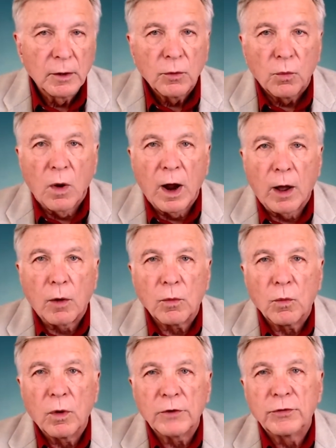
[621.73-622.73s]
Well,
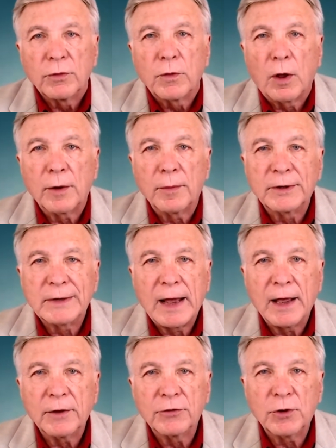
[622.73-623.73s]
what you've
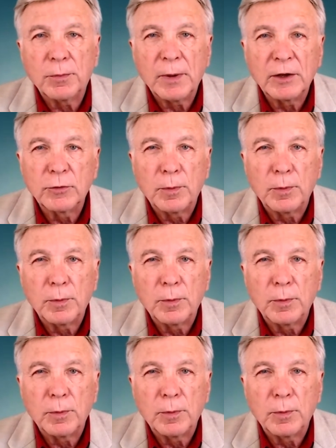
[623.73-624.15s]
automatized depends